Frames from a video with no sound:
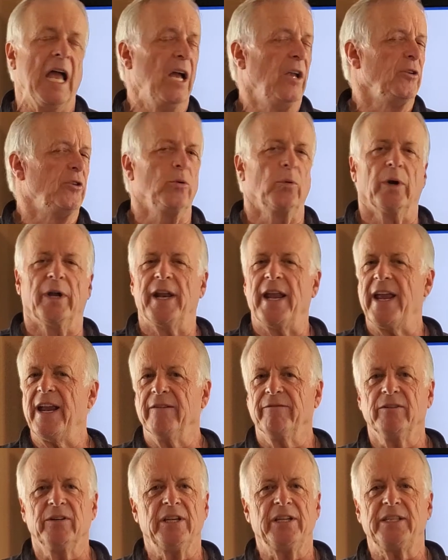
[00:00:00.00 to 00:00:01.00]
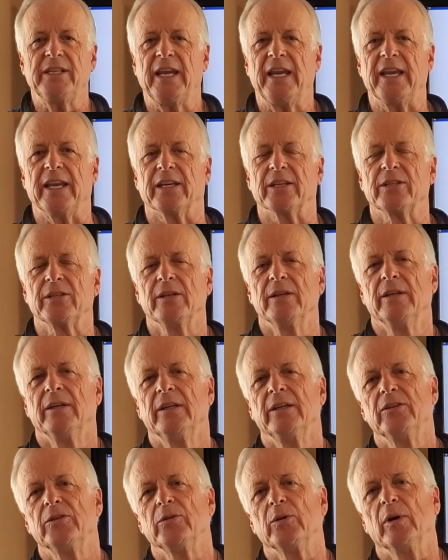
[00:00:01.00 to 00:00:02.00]
Do whatever it takes
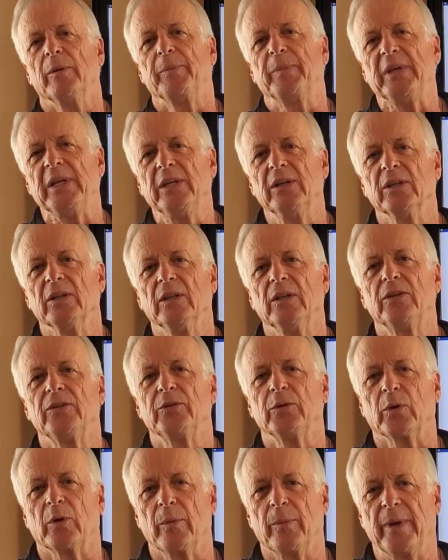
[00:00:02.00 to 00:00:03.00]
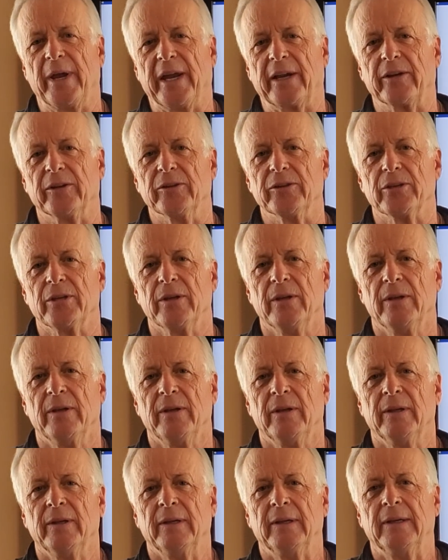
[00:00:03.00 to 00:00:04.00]
to appeal to Quebecers.
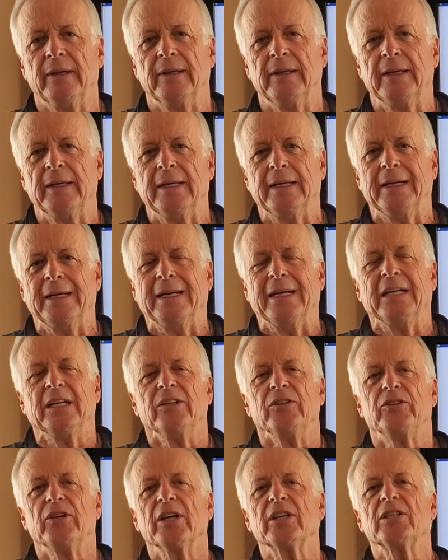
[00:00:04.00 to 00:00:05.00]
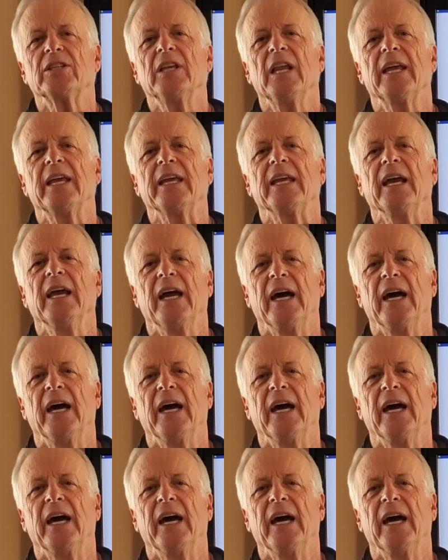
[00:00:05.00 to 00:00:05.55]
Just like